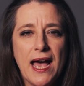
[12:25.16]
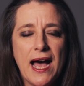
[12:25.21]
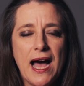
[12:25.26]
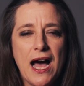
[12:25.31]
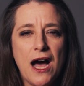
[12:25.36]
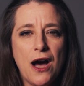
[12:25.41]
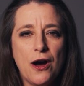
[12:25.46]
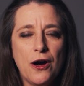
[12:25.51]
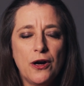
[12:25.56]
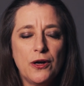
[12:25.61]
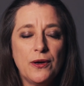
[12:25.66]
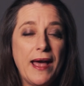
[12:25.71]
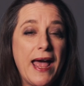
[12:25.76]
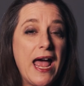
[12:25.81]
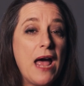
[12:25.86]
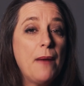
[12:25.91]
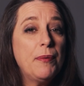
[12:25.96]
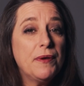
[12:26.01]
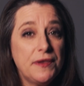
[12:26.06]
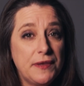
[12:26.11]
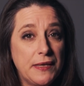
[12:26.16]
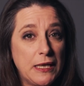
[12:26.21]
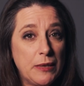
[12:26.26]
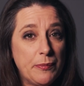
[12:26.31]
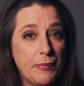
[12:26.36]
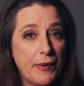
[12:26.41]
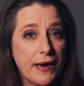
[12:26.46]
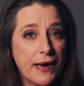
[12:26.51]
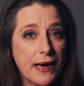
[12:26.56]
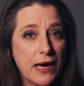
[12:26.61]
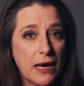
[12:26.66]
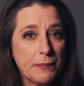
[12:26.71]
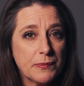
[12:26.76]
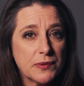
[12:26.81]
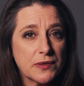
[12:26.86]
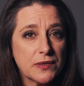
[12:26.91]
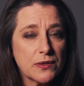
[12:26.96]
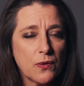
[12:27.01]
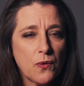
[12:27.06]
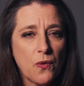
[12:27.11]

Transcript: our apathy, perhaps,